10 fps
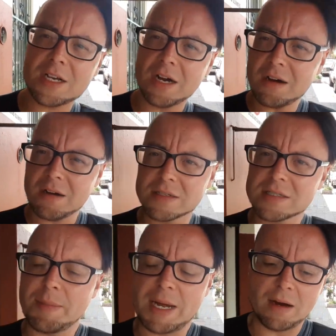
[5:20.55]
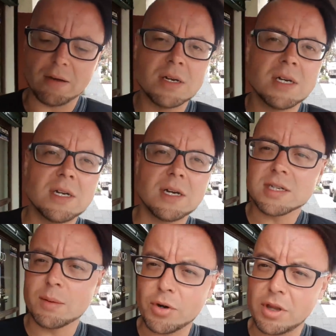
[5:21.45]
a car somehow at
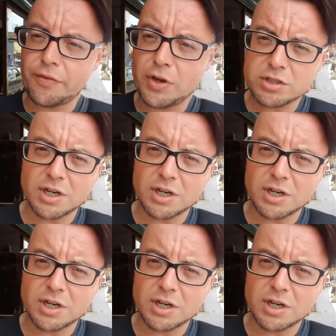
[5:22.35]
some point in the future.